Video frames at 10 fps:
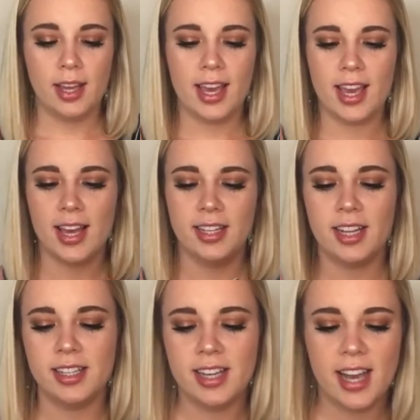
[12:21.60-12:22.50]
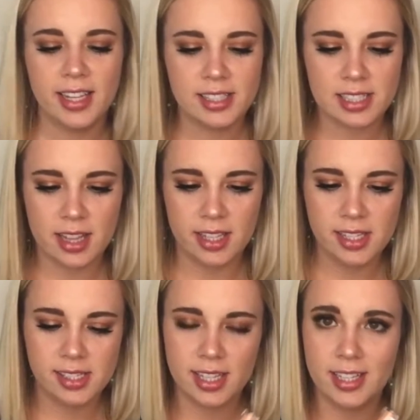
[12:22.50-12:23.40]
And next,
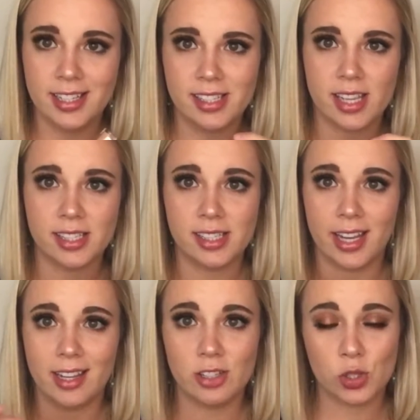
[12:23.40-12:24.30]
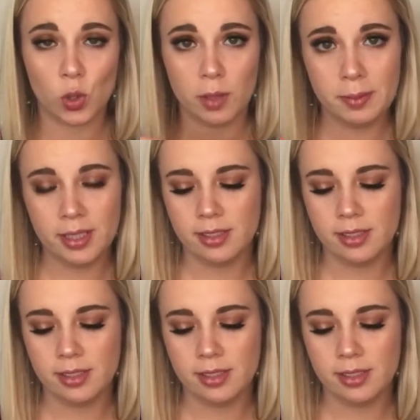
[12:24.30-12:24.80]
this is Sandstorm.